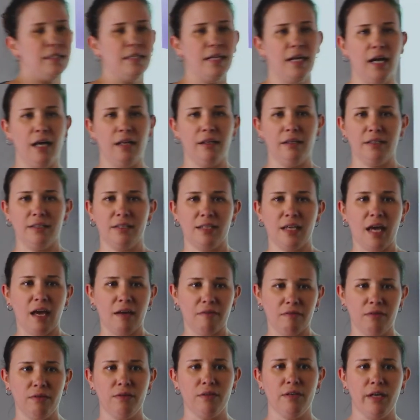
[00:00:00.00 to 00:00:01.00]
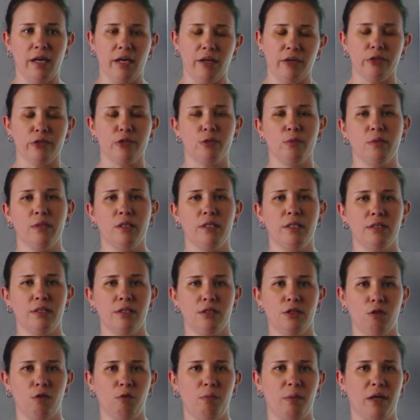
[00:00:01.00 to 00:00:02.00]
to tell us everything else we need
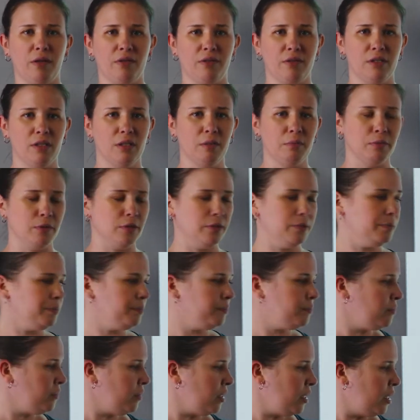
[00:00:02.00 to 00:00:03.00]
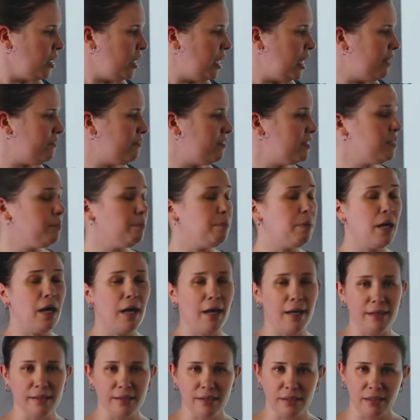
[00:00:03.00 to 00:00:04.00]
to know about the number. If it's a
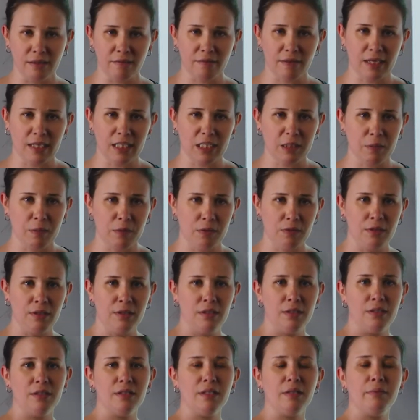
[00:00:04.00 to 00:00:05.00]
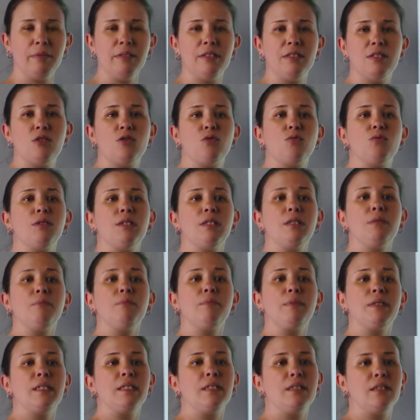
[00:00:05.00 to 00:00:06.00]
positive exponent, that means it's a really
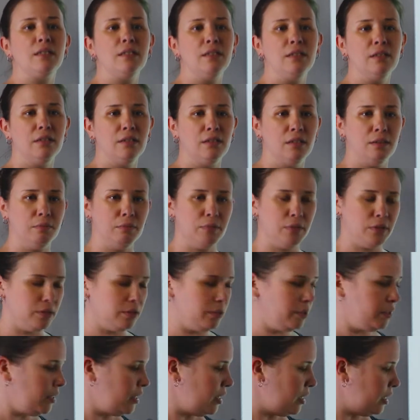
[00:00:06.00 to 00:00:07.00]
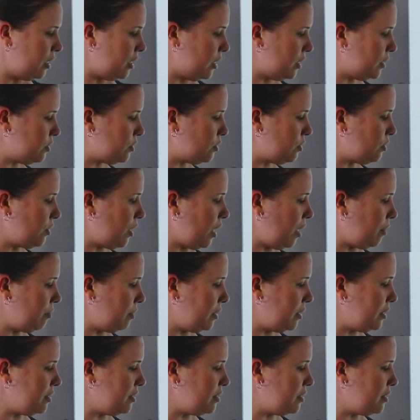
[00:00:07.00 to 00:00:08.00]
big number. And so that
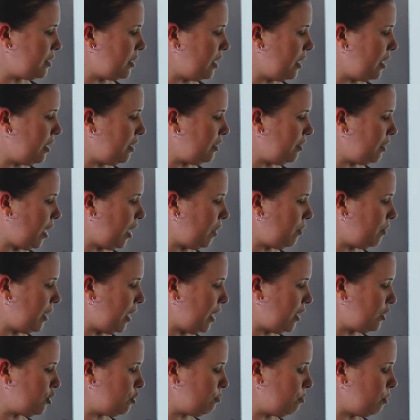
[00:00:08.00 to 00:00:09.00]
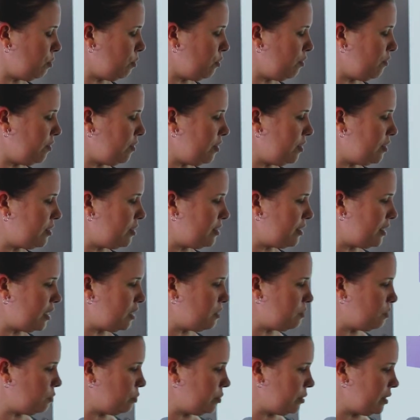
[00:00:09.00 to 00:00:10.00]
means that I would actually be moving this
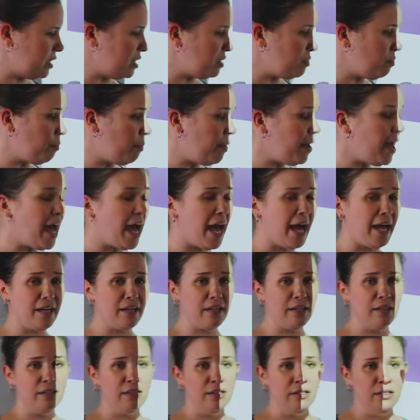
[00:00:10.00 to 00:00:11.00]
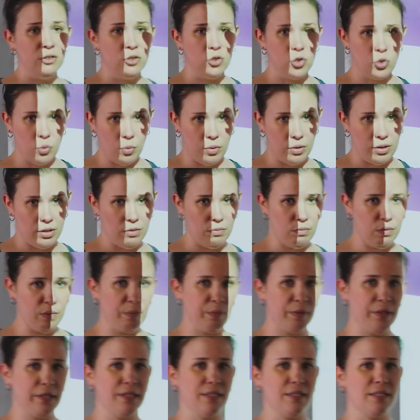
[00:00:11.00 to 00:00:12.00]
decimal place back 23
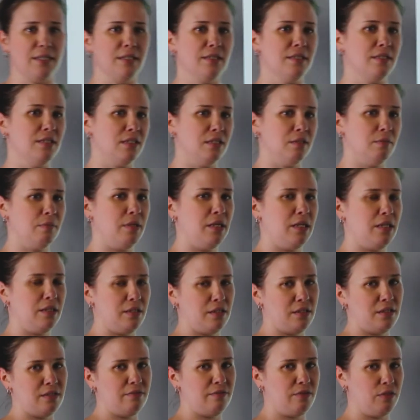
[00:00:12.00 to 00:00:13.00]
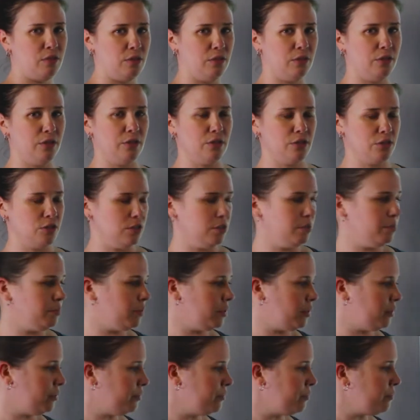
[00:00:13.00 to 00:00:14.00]
places to make this a very large
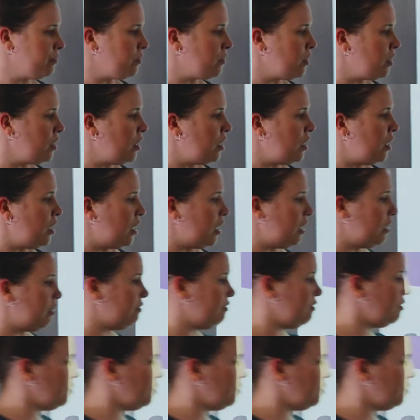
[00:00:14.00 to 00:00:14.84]
number. If